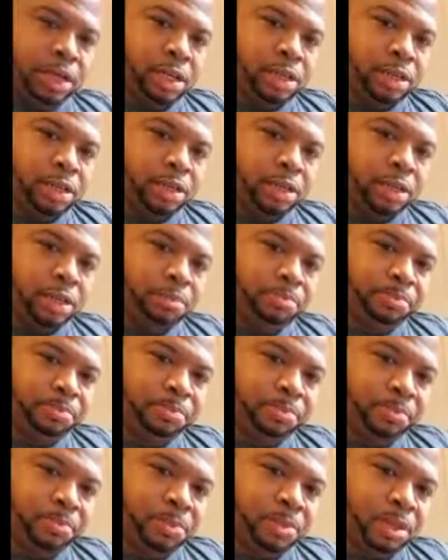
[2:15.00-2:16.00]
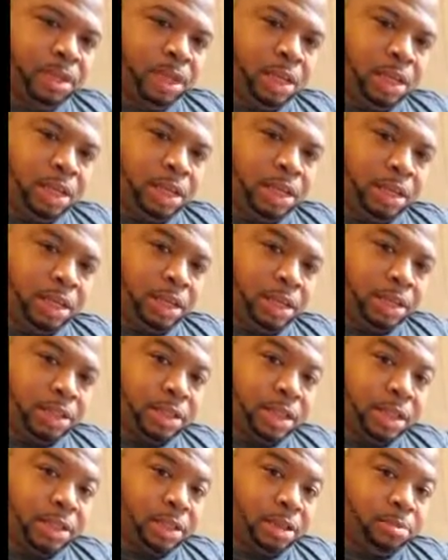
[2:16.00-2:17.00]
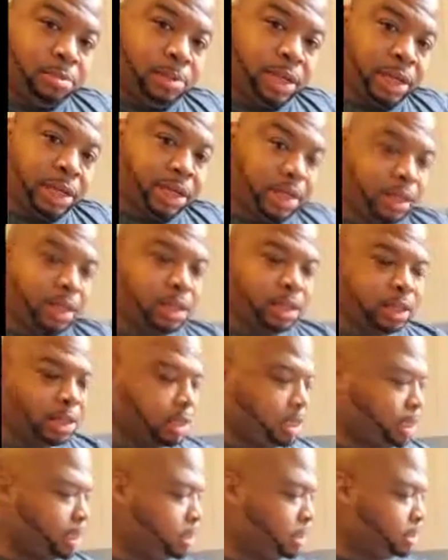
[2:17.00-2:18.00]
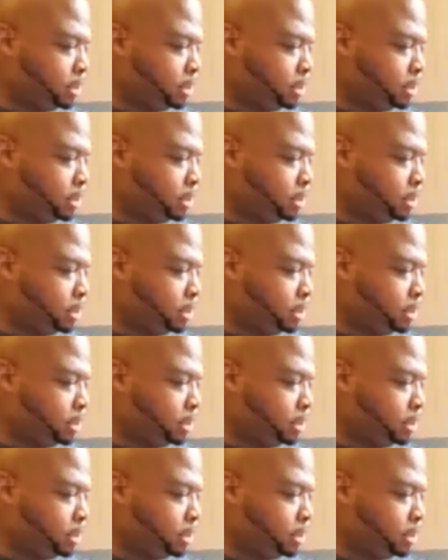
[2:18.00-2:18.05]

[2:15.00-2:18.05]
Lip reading: up, and that's going to go back in at the end.